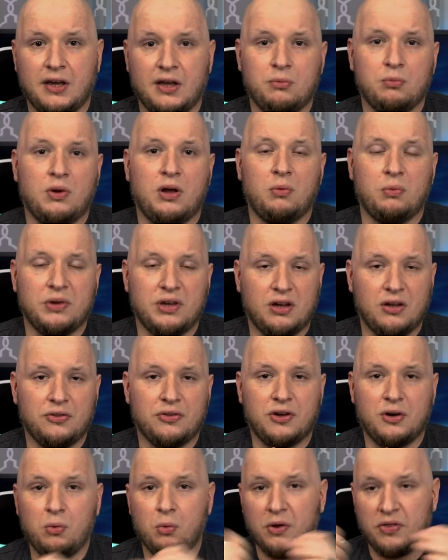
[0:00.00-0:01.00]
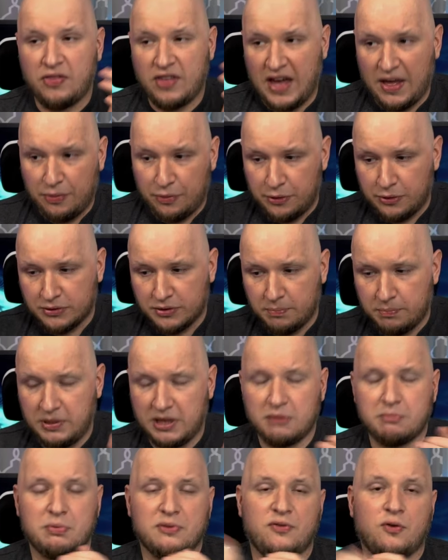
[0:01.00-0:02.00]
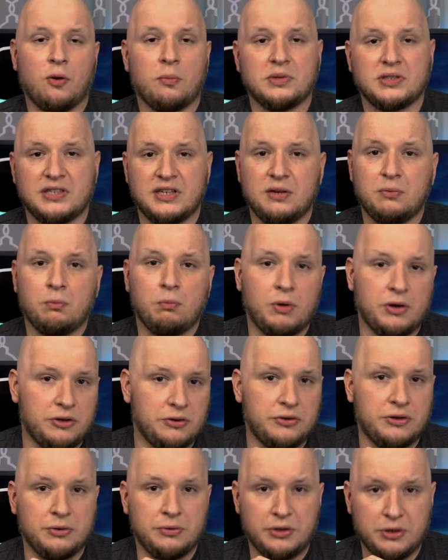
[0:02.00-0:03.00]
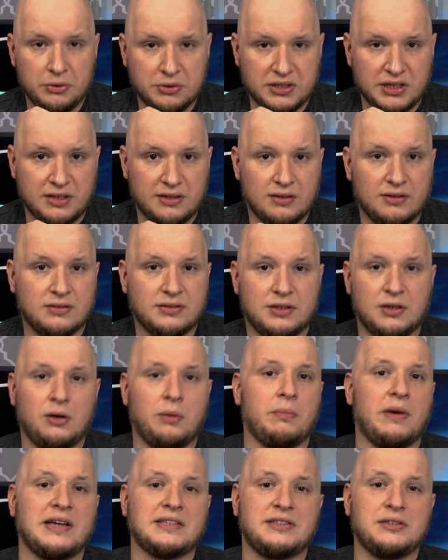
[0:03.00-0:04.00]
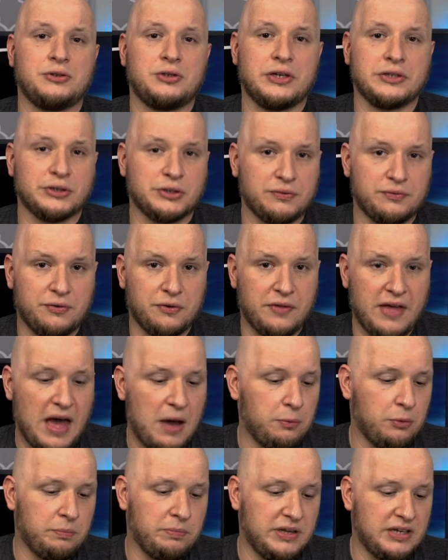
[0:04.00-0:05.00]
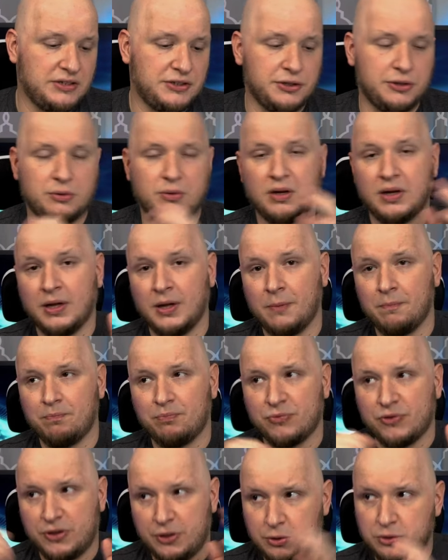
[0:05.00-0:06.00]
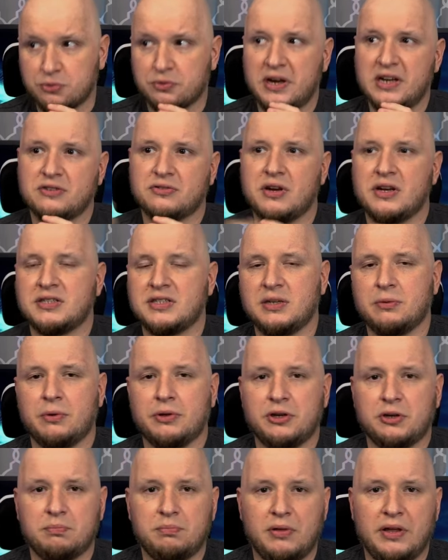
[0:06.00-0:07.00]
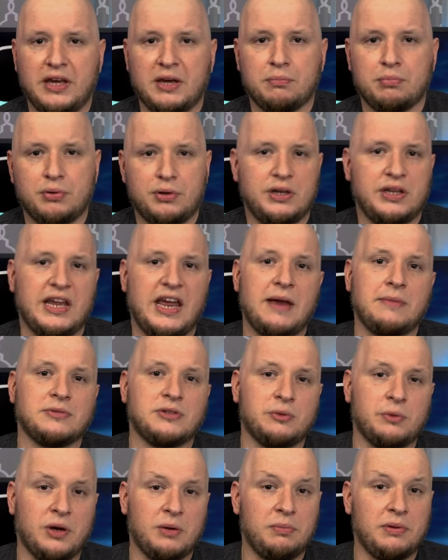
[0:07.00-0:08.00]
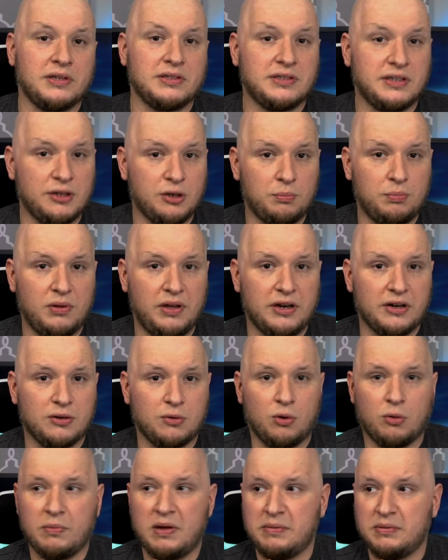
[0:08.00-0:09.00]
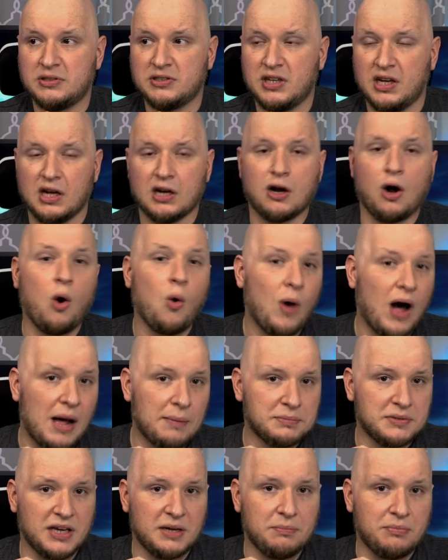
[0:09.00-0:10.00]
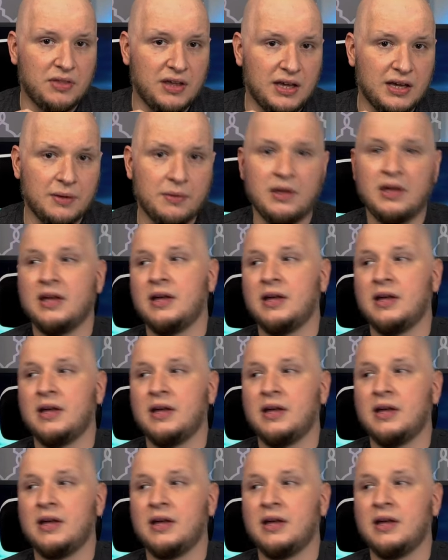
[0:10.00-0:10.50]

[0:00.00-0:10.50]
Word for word: And well, we all know with that, there's a big performance hit when you do use it. So my suggestion for that would be to Use ray tracing when you're playing pretty games you want to play single player or maybe just like a co-op type thing.